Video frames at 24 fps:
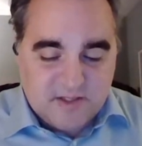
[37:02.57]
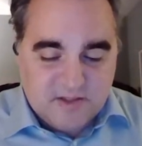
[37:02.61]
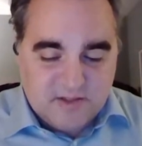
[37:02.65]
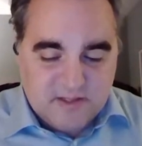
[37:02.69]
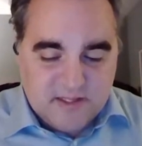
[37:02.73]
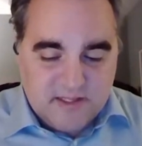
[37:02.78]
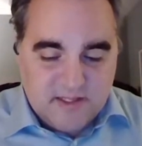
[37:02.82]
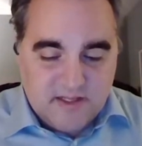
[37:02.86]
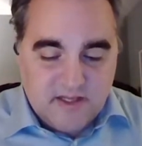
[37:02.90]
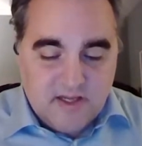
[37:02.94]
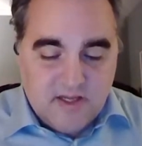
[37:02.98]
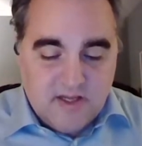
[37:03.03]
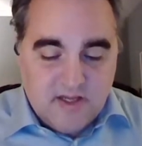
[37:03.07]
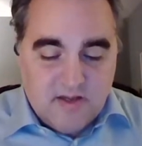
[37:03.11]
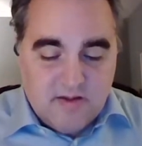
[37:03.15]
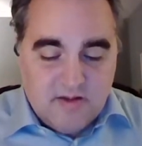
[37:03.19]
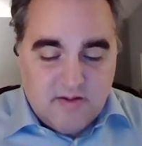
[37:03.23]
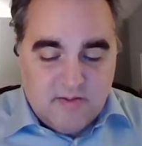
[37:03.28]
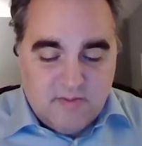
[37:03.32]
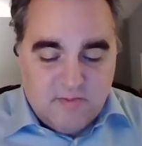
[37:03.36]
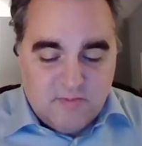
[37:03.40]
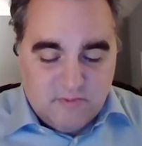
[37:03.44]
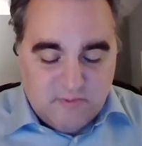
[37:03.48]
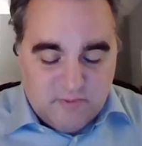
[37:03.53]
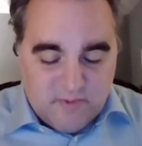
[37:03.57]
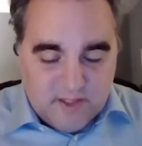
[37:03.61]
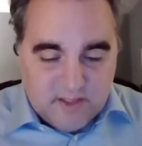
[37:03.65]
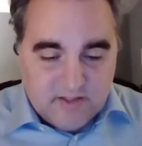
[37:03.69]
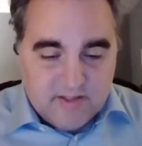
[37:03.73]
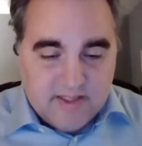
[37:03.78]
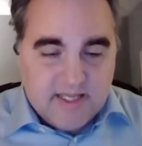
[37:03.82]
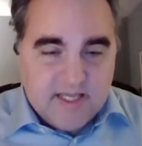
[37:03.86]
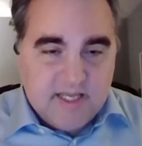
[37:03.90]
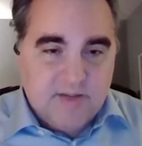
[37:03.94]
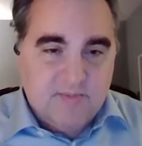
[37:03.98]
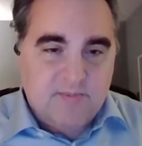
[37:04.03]
that actually
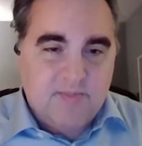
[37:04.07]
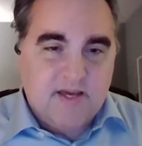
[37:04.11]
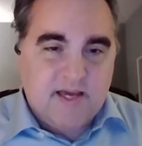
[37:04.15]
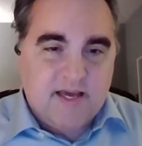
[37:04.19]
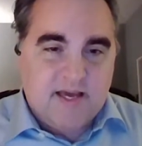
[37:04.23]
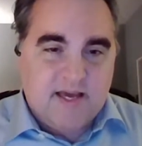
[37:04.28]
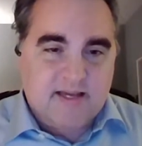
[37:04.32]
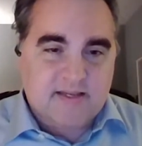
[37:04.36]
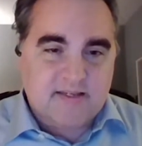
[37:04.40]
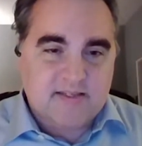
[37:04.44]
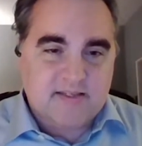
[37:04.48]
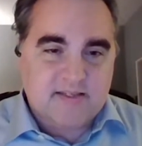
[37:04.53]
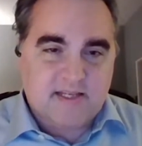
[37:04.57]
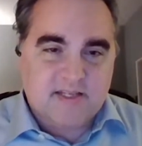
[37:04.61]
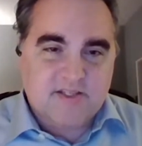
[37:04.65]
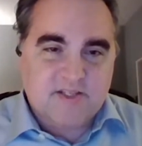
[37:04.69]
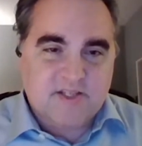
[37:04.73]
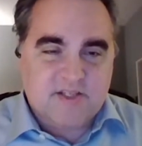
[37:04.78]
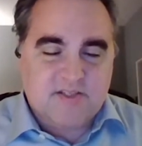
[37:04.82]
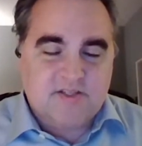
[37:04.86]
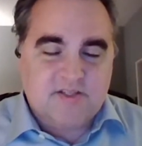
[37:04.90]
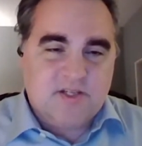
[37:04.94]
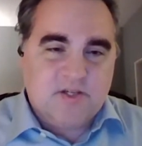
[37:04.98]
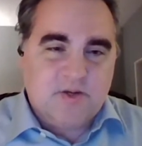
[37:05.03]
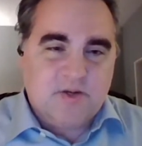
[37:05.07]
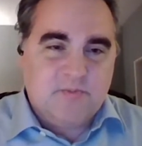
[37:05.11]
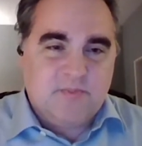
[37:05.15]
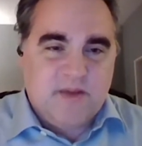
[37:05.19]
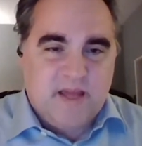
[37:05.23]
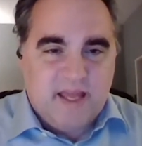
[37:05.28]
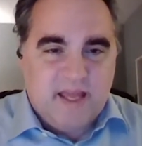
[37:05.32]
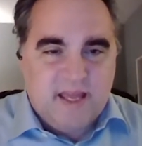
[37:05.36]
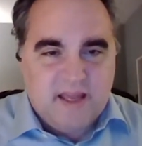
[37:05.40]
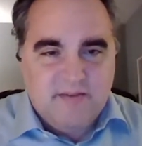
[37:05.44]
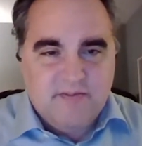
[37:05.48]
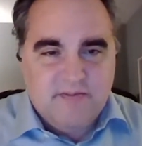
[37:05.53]
really impacts not just you know
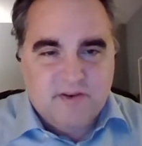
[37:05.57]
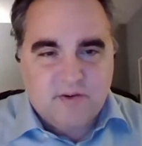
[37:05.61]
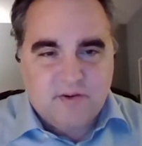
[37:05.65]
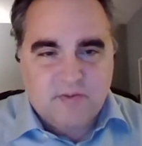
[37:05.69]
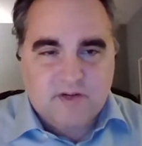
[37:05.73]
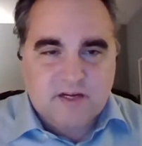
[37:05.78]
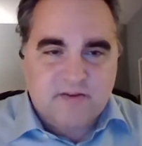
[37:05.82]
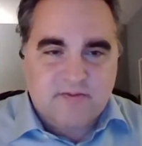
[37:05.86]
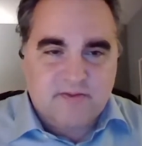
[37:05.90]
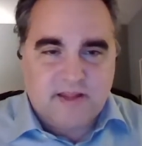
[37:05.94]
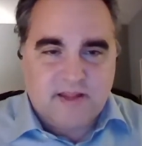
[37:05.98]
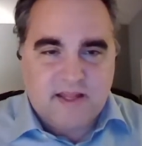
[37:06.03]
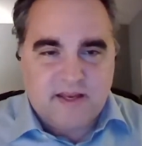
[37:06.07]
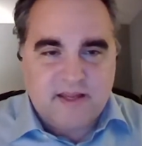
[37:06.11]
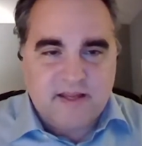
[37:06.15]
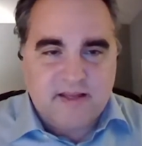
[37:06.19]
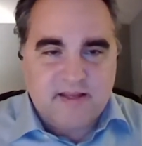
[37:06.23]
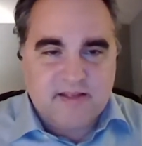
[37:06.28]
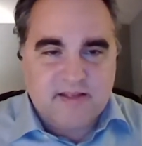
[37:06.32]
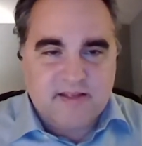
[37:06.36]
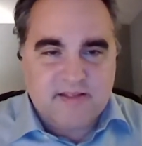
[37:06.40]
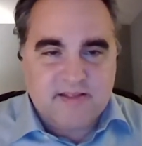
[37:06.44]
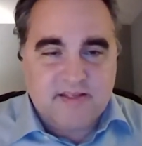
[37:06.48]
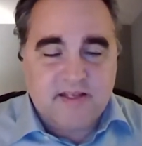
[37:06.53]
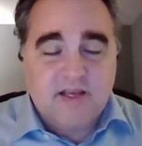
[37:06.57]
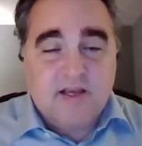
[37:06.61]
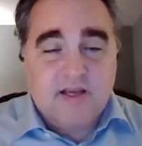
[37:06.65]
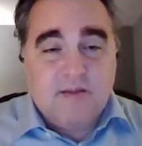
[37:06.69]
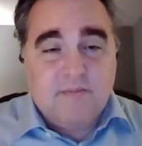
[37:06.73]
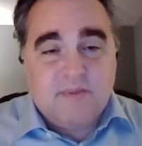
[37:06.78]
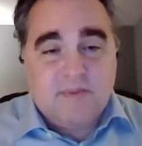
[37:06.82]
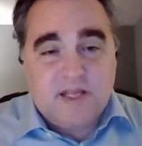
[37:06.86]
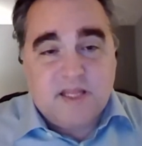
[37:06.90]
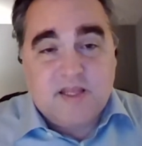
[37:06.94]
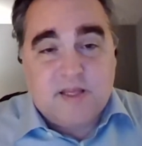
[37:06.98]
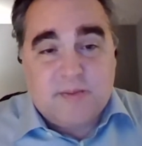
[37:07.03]
behavior, whatever that is,
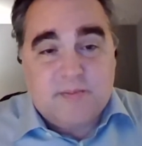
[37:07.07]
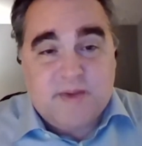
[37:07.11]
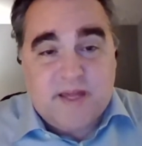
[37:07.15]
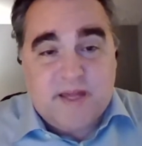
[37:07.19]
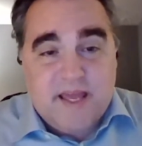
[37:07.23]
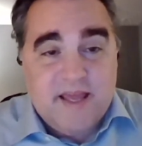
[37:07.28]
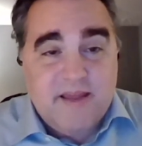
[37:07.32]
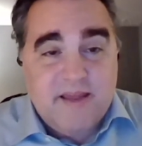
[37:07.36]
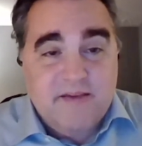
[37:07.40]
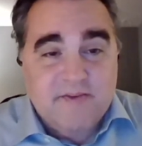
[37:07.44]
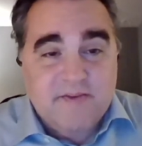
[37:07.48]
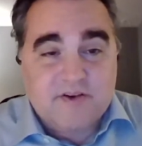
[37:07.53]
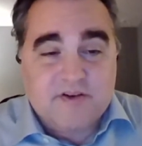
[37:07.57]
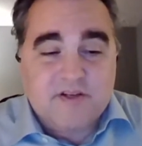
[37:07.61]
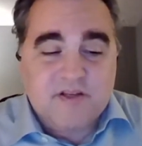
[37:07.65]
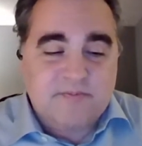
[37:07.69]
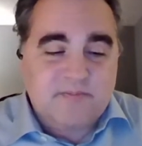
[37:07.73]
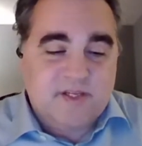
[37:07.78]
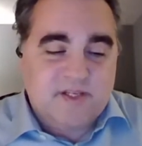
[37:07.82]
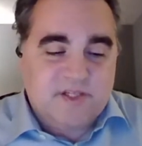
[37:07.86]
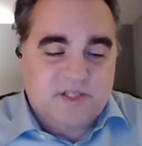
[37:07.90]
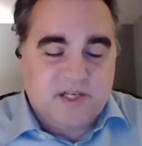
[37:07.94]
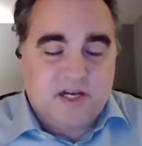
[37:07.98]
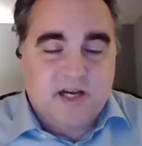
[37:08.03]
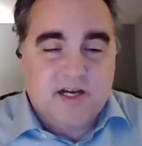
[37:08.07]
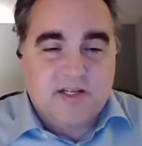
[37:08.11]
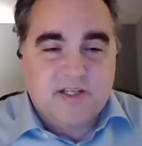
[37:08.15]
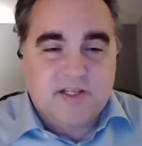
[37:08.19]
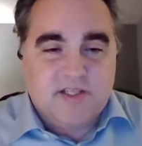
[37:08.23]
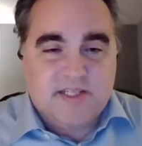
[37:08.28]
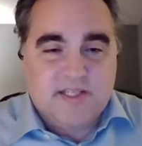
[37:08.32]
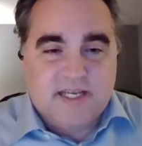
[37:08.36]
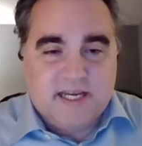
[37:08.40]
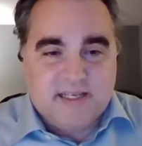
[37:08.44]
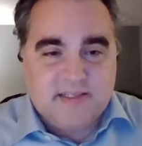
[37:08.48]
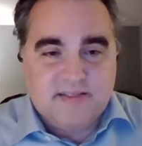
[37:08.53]
but that that behavior can be
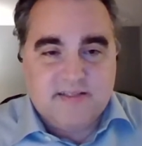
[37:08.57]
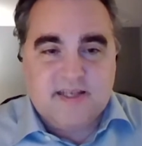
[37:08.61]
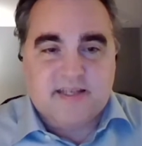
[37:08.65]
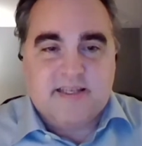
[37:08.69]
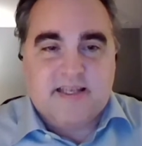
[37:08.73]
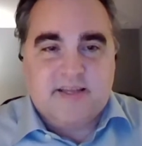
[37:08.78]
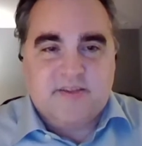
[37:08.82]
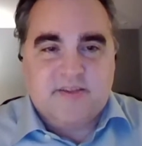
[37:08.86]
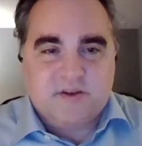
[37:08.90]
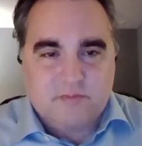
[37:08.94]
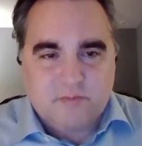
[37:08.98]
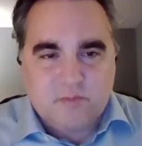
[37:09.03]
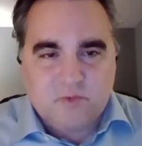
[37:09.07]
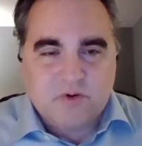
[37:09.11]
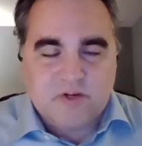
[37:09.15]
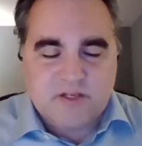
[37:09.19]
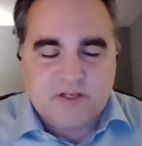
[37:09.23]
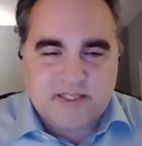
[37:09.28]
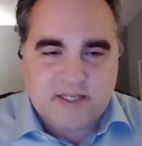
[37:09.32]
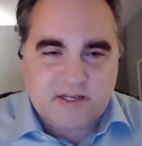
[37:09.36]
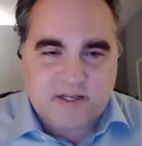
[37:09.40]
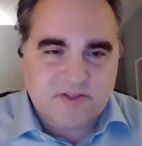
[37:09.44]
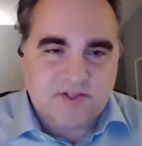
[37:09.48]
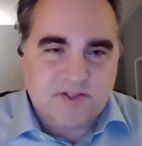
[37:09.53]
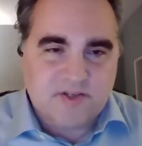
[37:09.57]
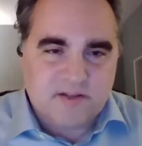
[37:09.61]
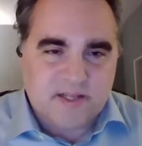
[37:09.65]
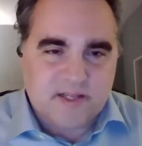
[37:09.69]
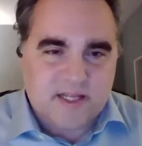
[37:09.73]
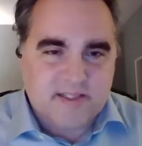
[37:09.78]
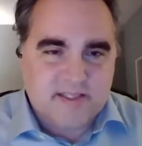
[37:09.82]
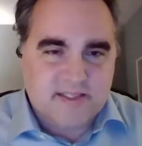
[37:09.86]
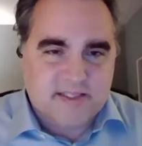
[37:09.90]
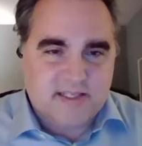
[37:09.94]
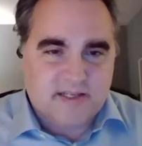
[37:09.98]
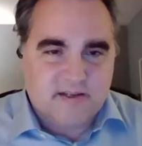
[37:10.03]
judged as like either more intelligent or
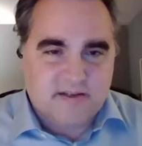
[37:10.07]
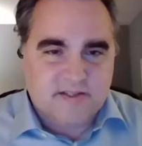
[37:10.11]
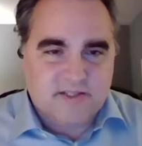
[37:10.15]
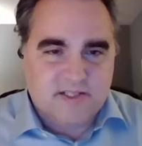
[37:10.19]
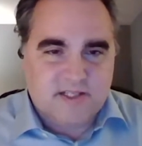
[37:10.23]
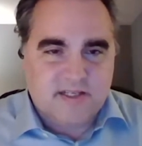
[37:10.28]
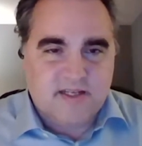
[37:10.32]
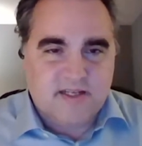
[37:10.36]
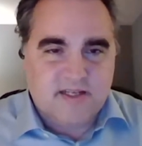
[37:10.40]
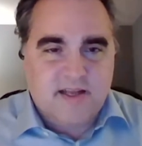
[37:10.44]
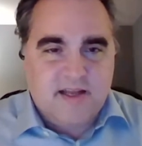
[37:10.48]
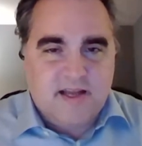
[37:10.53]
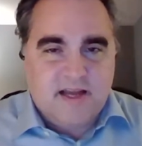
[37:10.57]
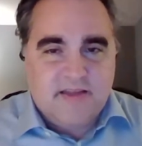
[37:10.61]
less intelligent.